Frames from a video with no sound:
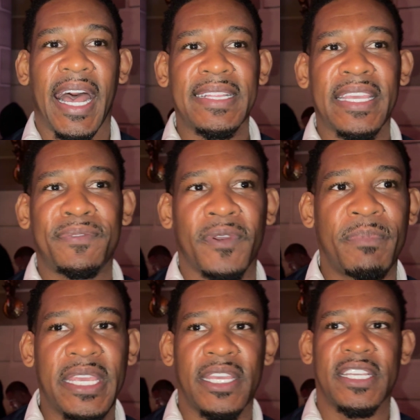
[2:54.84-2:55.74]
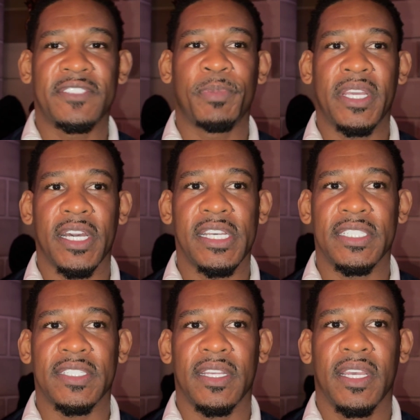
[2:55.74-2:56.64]
I think for me, it's
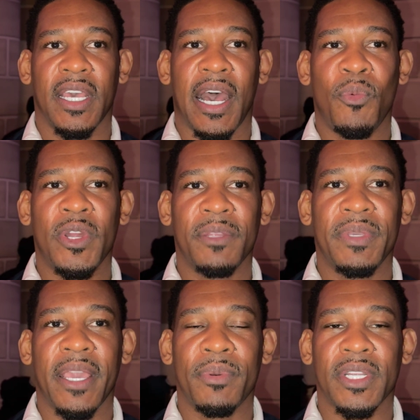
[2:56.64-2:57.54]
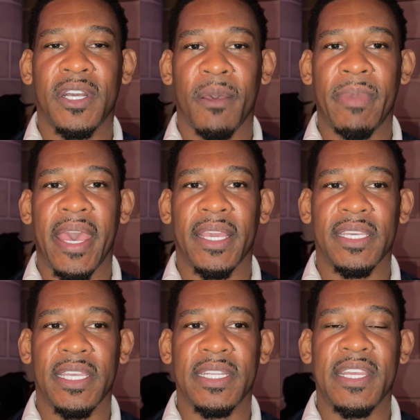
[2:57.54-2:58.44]
because I want to be able to come back
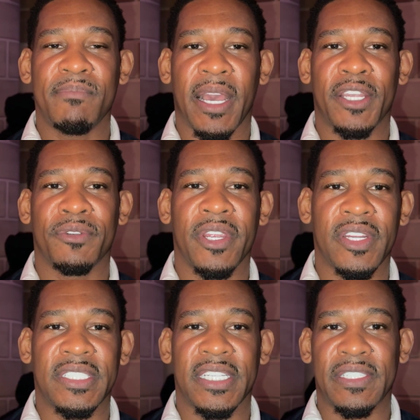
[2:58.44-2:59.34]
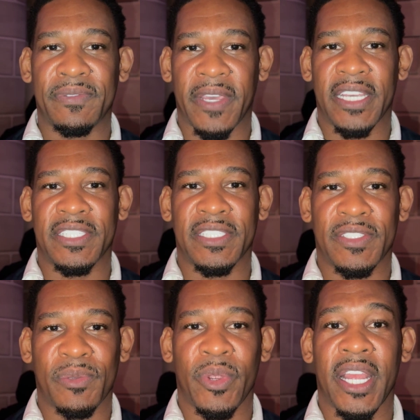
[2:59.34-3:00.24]
and end my career in such a fashion
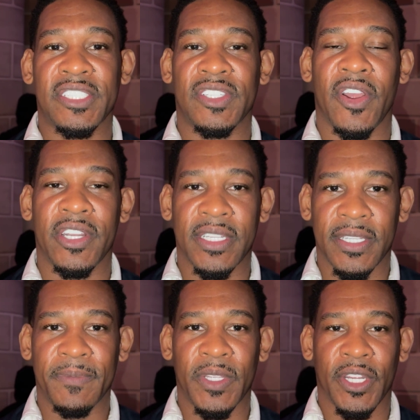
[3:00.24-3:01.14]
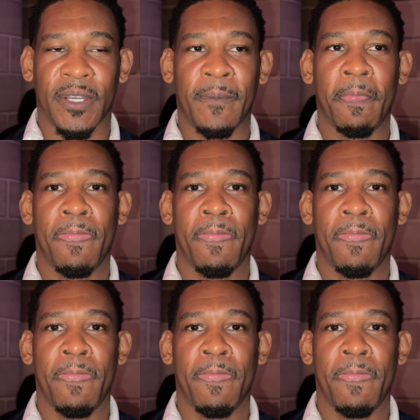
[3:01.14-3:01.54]
to where I started it, you know?